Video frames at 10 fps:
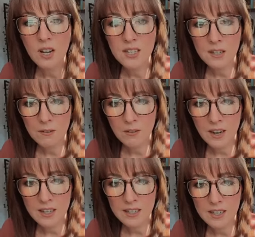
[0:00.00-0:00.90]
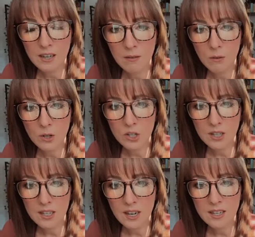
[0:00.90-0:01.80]
toxic friends that
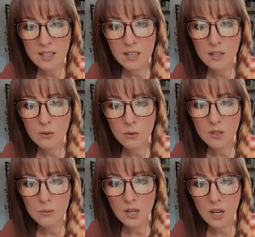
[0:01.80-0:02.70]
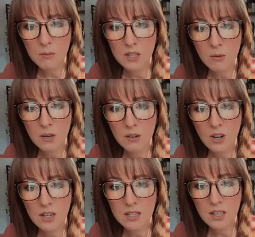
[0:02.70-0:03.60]
unfortunately I see at school sometimes, and
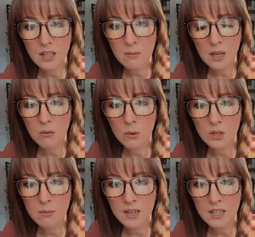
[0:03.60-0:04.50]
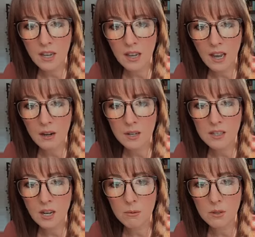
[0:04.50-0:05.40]
whenever I see them, it ruins my day. How do
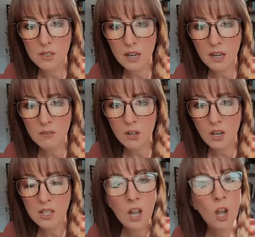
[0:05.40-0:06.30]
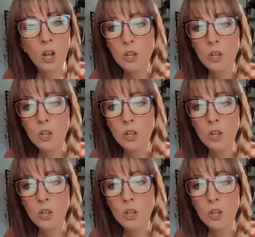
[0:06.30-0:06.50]
I stop those negative thoughts?